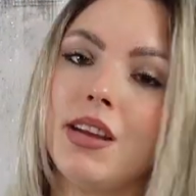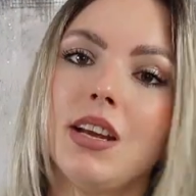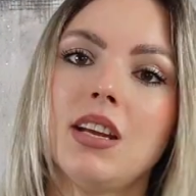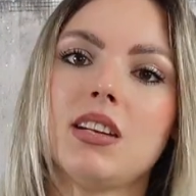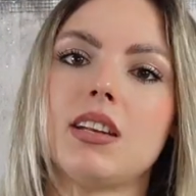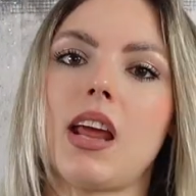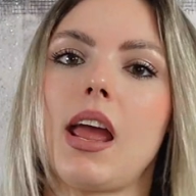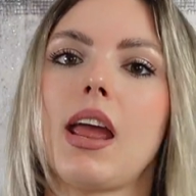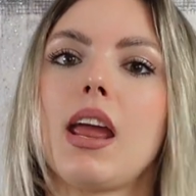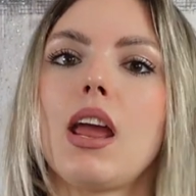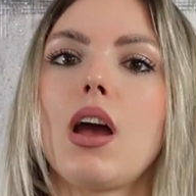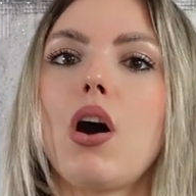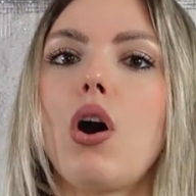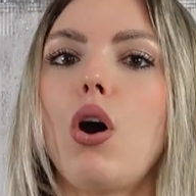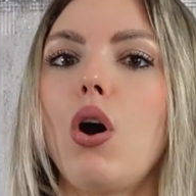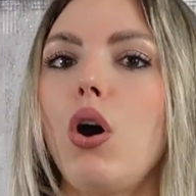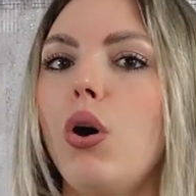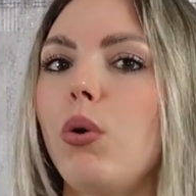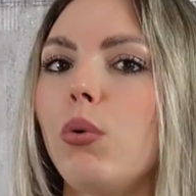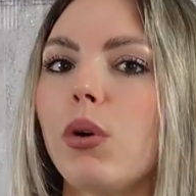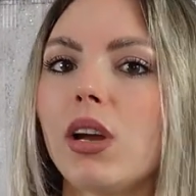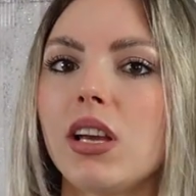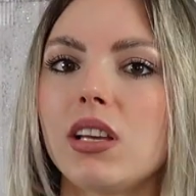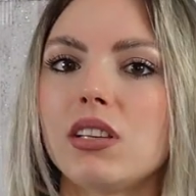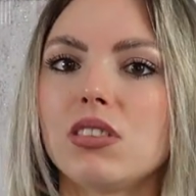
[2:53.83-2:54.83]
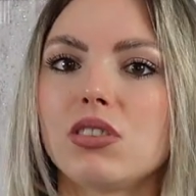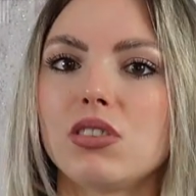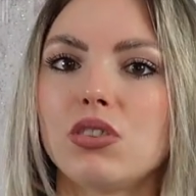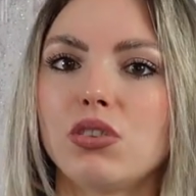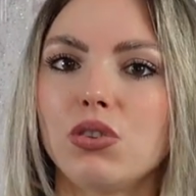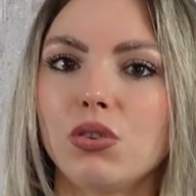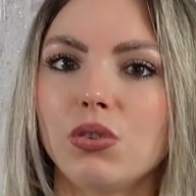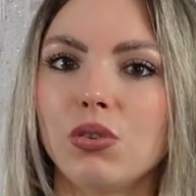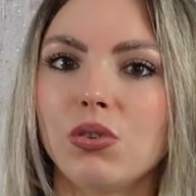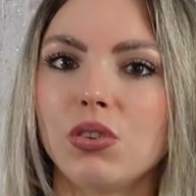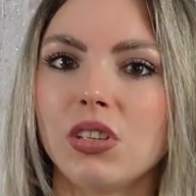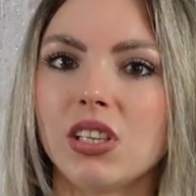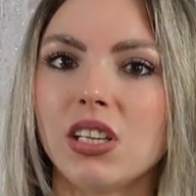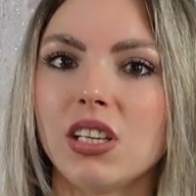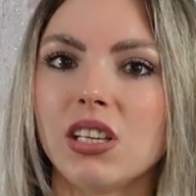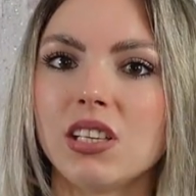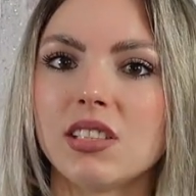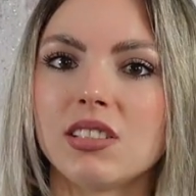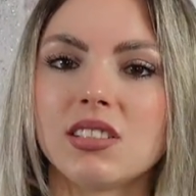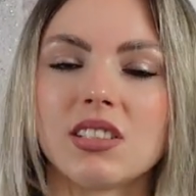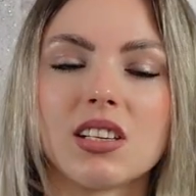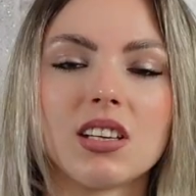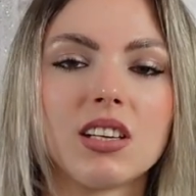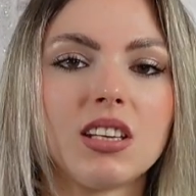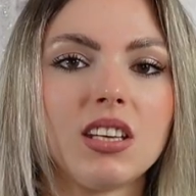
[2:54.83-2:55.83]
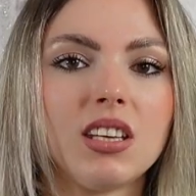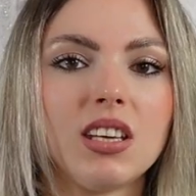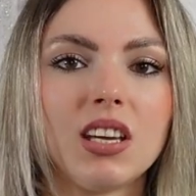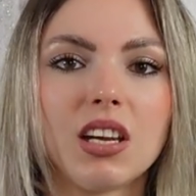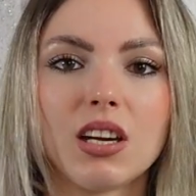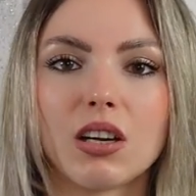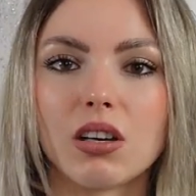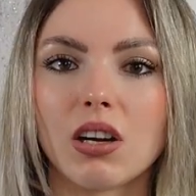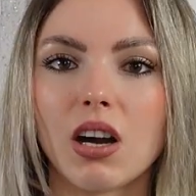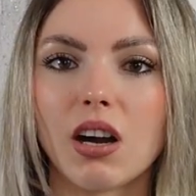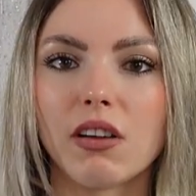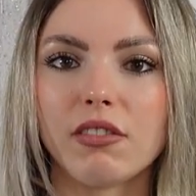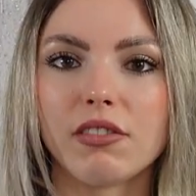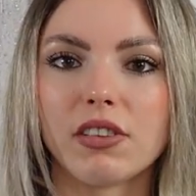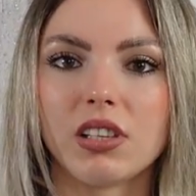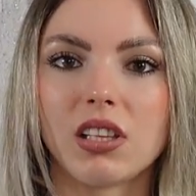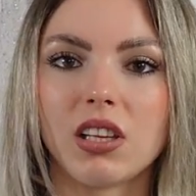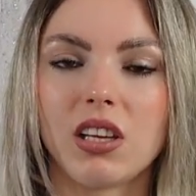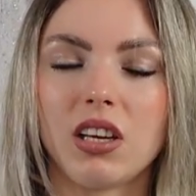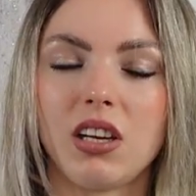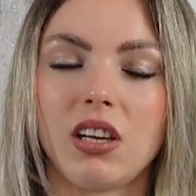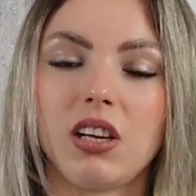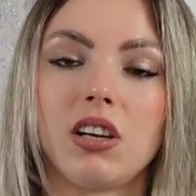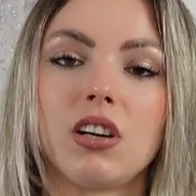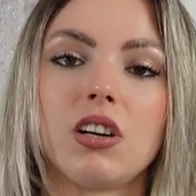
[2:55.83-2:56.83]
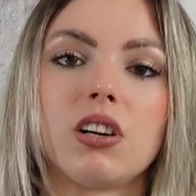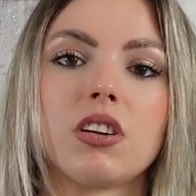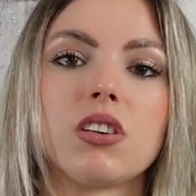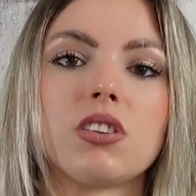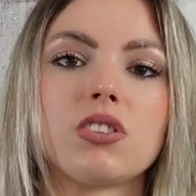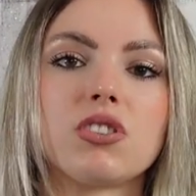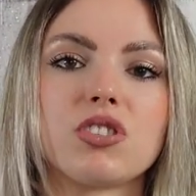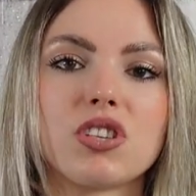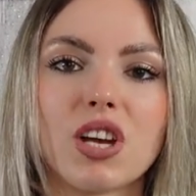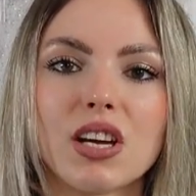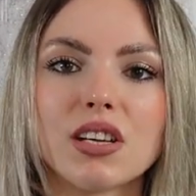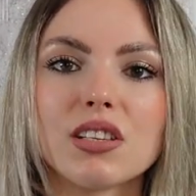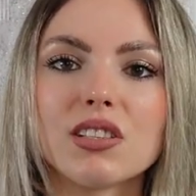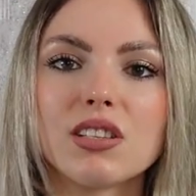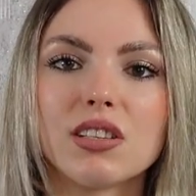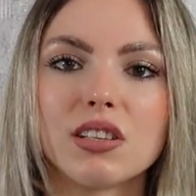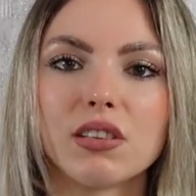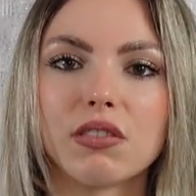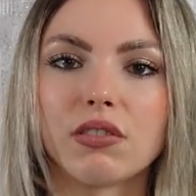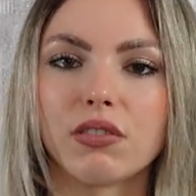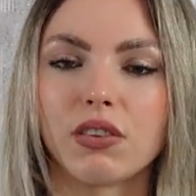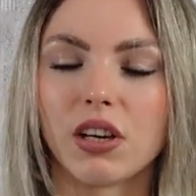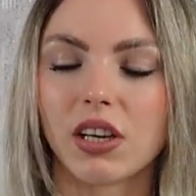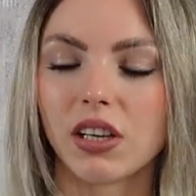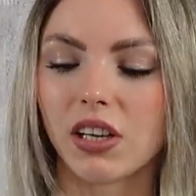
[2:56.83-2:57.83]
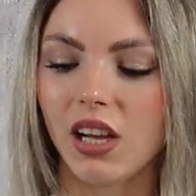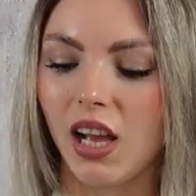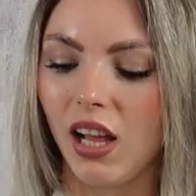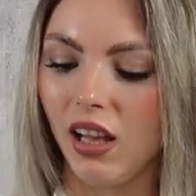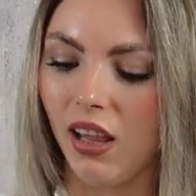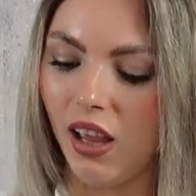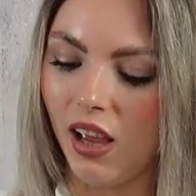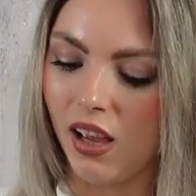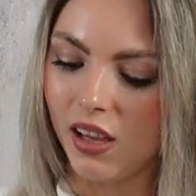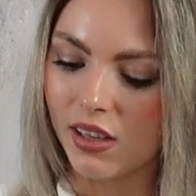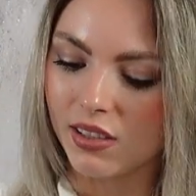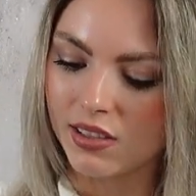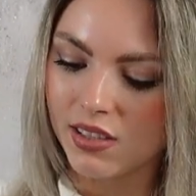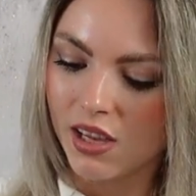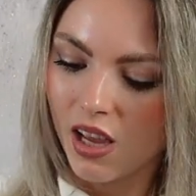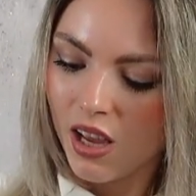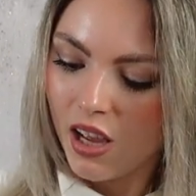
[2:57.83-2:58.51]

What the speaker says: They always do these year after year, just different colors.